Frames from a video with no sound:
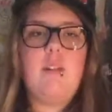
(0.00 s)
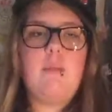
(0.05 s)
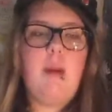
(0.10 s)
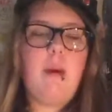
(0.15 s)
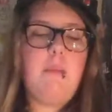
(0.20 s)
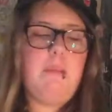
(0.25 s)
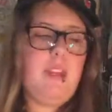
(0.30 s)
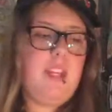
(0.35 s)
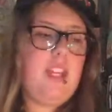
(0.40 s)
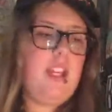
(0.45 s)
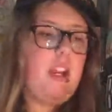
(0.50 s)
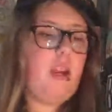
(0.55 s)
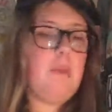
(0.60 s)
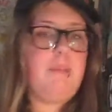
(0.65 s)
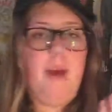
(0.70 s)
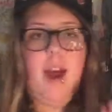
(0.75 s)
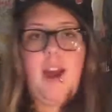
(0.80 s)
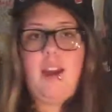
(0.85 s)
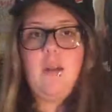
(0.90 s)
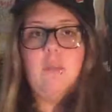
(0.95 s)
remember
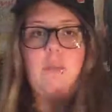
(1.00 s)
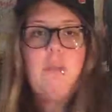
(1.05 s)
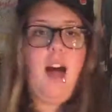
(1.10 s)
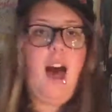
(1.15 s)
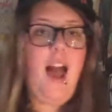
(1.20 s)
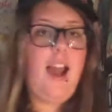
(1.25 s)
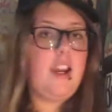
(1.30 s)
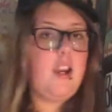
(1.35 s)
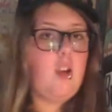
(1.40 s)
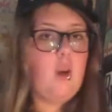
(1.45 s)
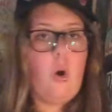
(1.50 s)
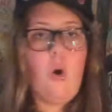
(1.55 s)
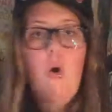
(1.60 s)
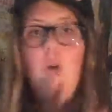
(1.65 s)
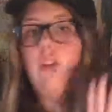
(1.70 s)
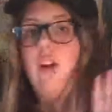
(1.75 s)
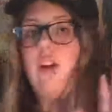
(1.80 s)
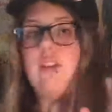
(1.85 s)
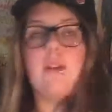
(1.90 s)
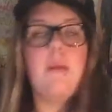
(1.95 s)
hearing Back in Black and
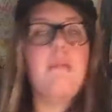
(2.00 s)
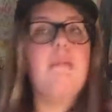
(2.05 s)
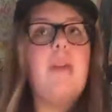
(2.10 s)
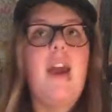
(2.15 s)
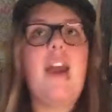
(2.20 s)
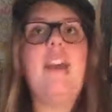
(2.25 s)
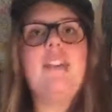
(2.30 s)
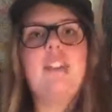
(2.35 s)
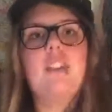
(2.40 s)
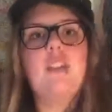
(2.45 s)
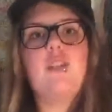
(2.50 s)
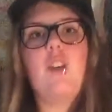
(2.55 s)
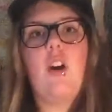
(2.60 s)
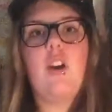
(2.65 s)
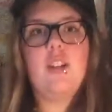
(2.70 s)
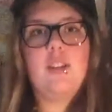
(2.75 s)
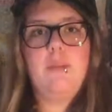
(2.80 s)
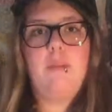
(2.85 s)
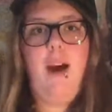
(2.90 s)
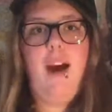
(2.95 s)
all those amazing
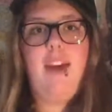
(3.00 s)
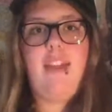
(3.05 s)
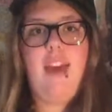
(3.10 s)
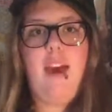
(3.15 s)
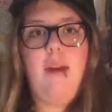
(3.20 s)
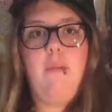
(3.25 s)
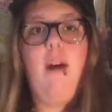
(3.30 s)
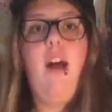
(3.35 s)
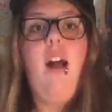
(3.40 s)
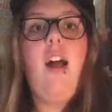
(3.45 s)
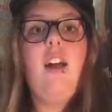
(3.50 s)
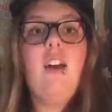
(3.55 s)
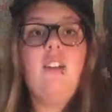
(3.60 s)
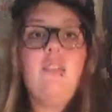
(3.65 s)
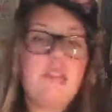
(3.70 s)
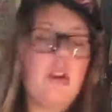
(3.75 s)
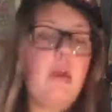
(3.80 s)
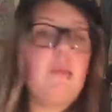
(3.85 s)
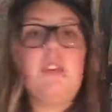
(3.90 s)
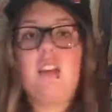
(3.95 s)
songs by them
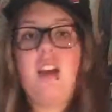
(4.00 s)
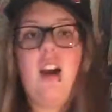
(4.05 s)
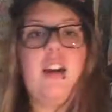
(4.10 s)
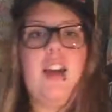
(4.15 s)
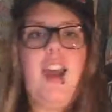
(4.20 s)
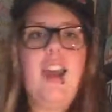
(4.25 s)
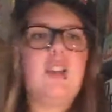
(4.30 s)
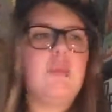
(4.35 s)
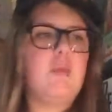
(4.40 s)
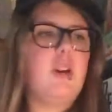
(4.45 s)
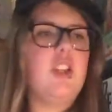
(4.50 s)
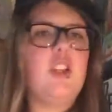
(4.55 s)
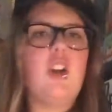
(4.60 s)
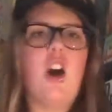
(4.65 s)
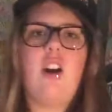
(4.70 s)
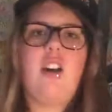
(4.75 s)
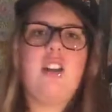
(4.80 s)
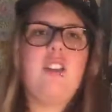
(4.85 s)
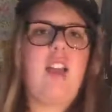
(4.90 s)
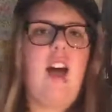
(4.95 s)
from a young age, and we're
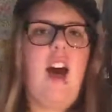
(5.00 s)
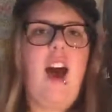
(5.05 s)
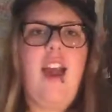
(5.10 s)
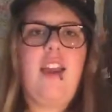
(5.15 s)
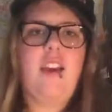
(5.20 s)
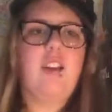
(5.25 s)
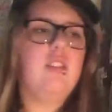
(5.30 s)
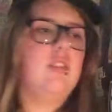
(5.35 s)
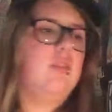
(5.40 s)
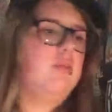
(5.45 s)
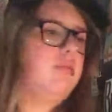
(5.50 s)
talking like